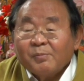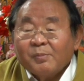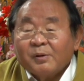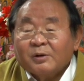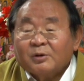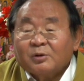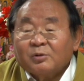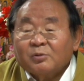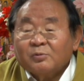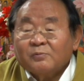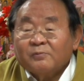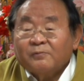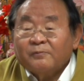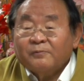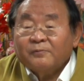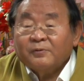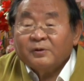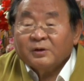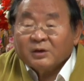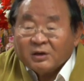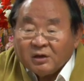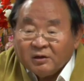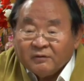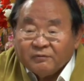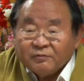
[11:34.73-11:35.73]
but to
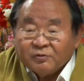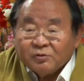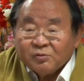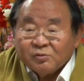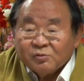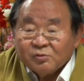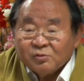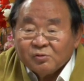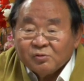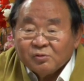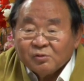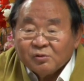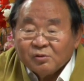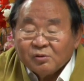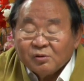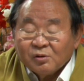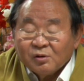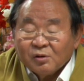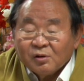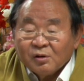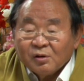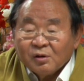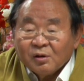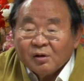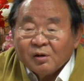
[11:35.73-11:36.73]
forgive you,